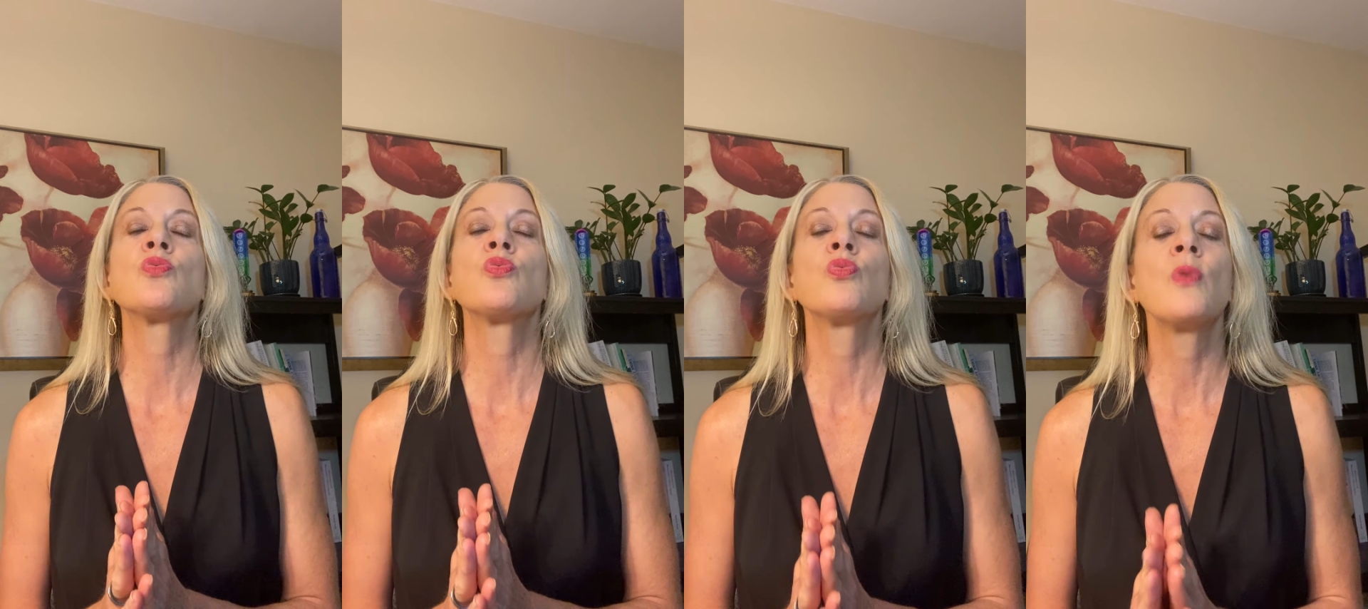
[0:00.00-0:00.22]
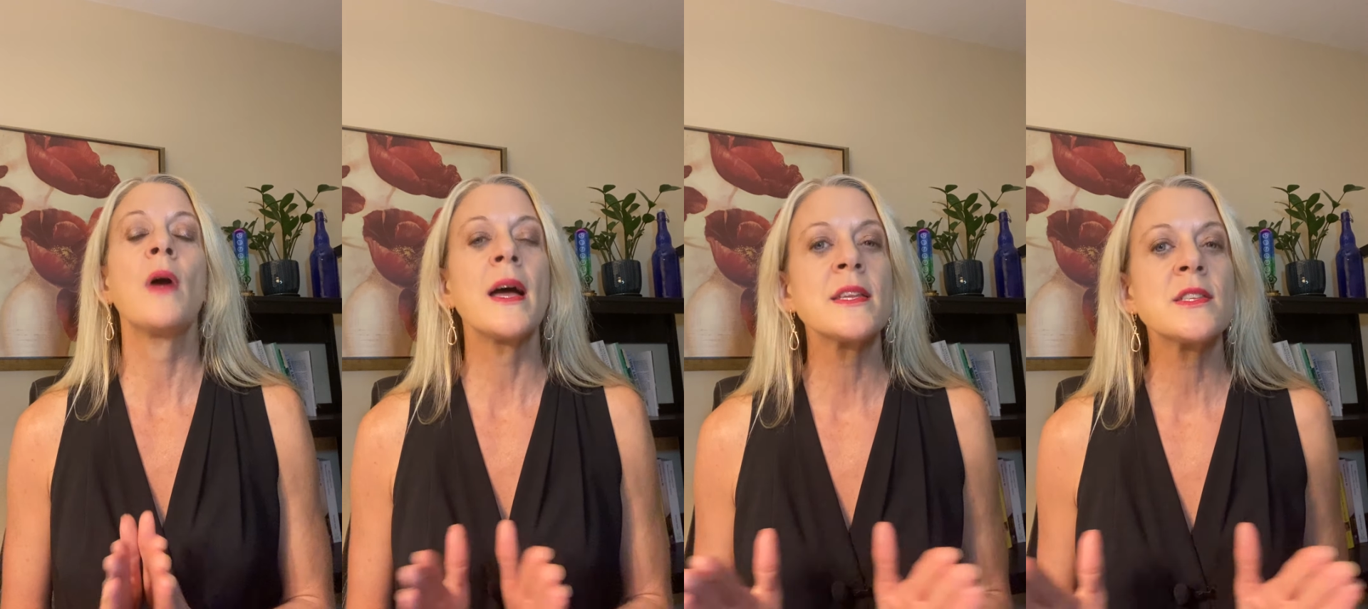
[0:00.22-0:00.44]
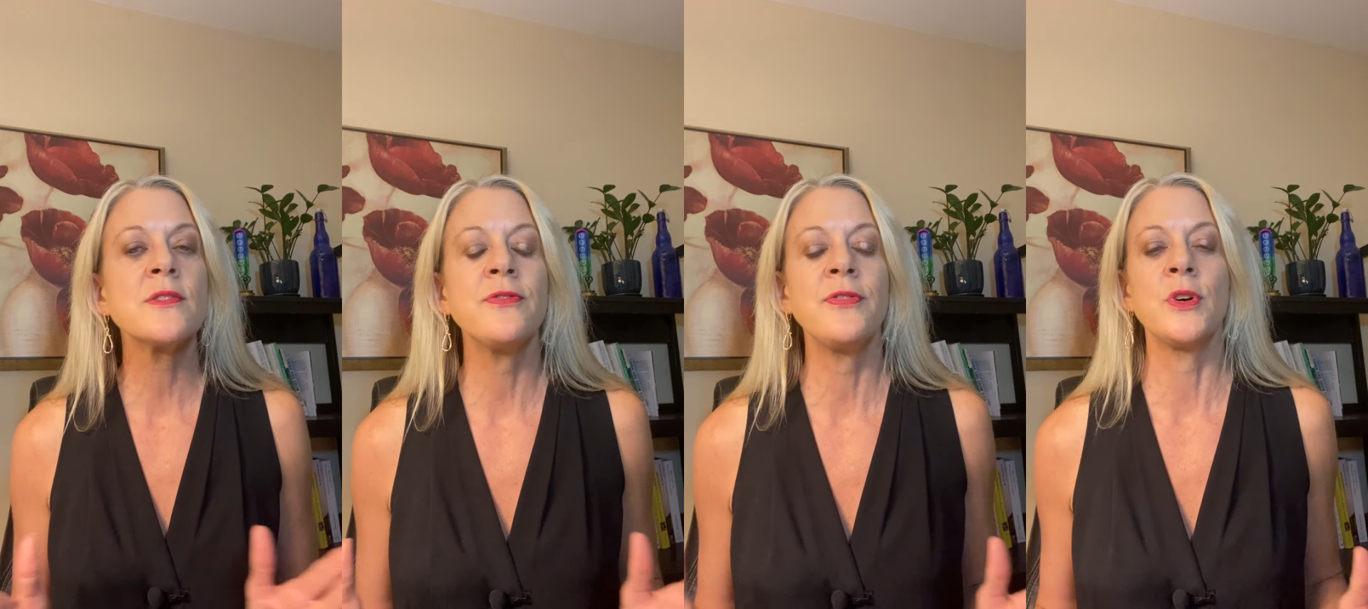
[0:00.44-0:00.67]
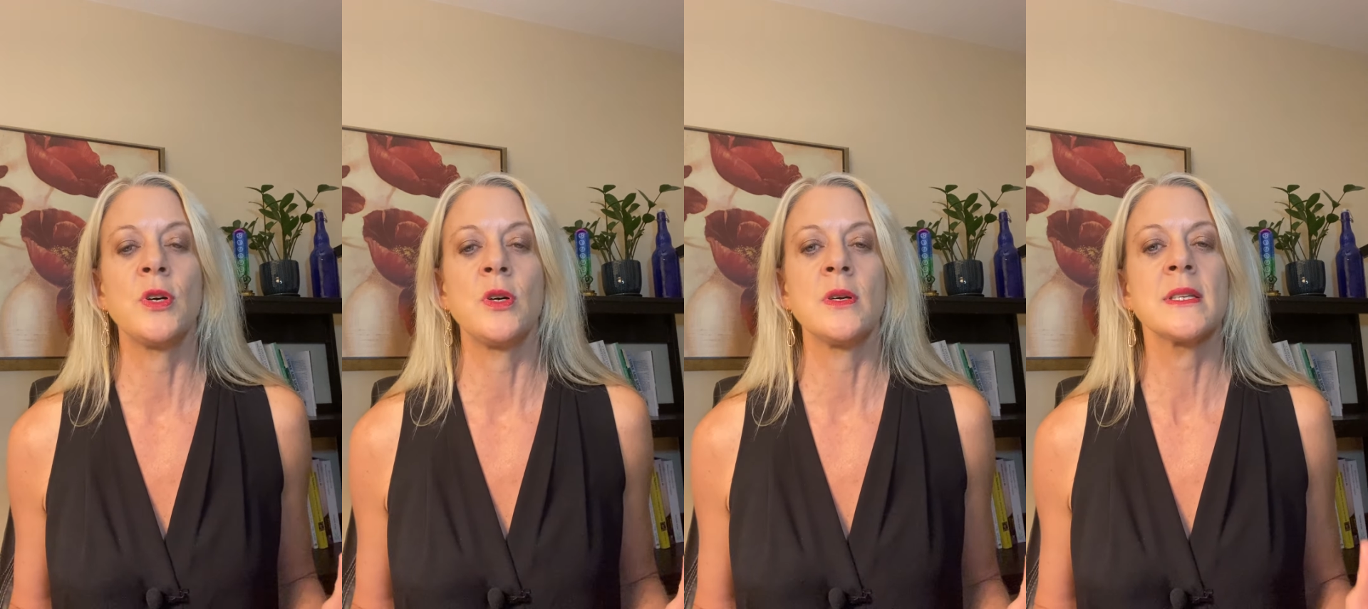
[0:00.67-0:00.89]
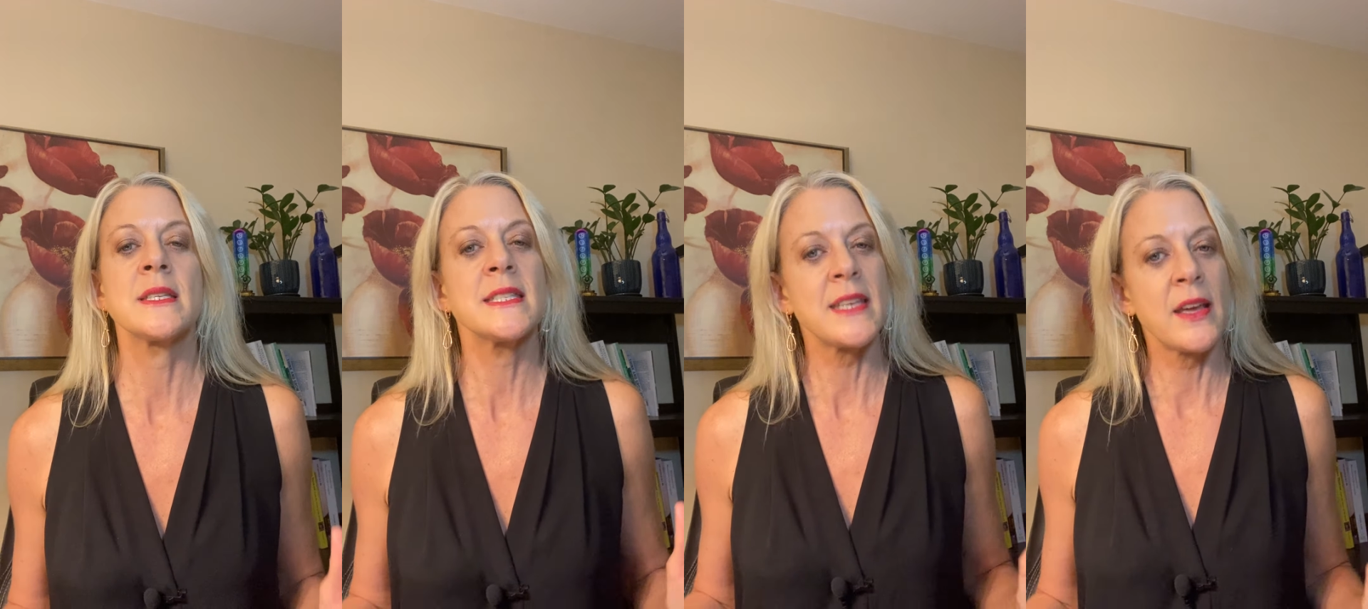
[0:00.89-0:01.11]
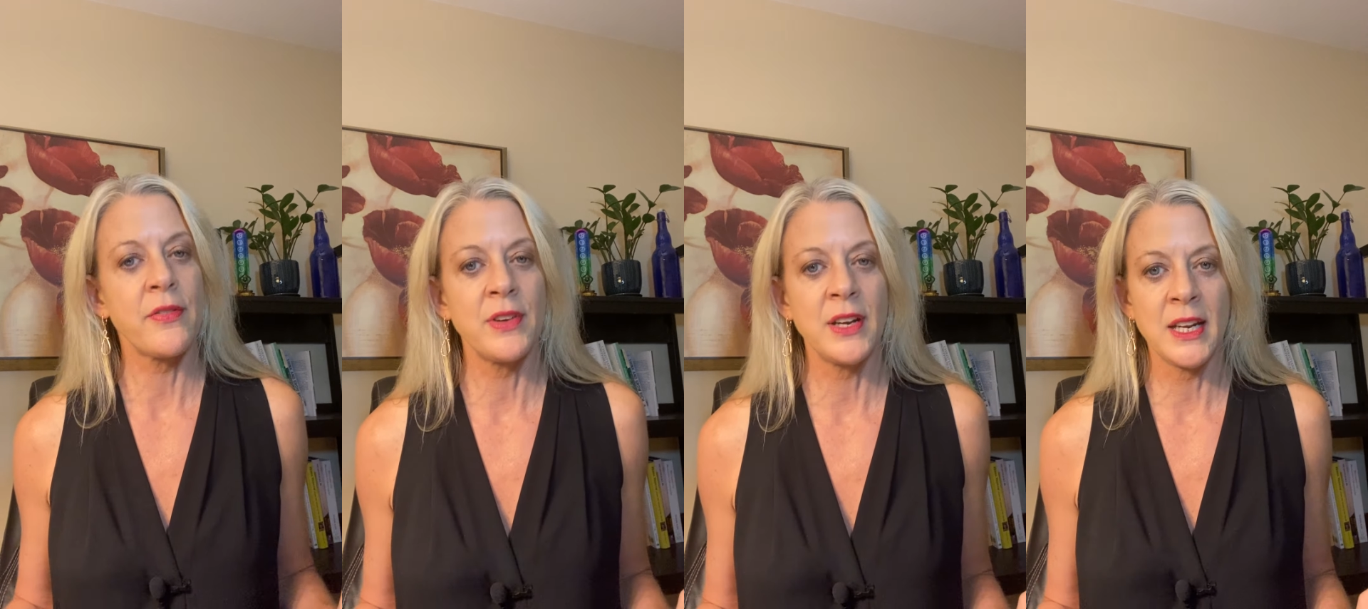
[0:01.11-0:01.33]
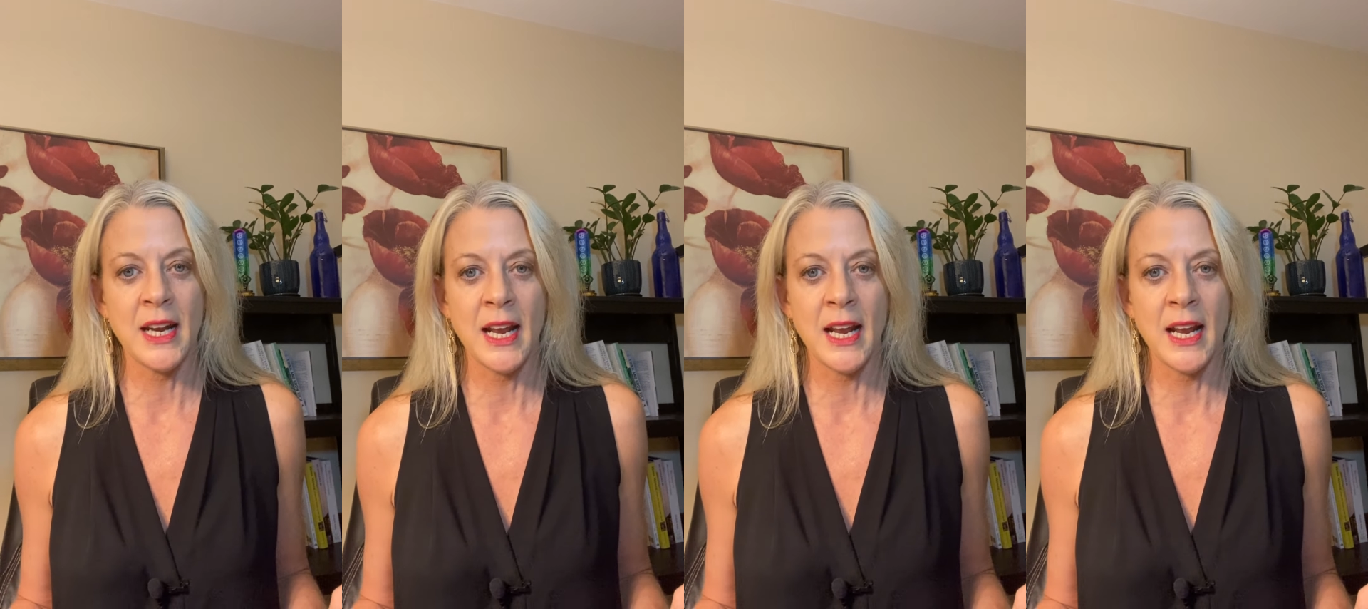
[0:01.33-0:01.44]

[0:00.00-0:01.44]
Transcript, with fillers: restful seven to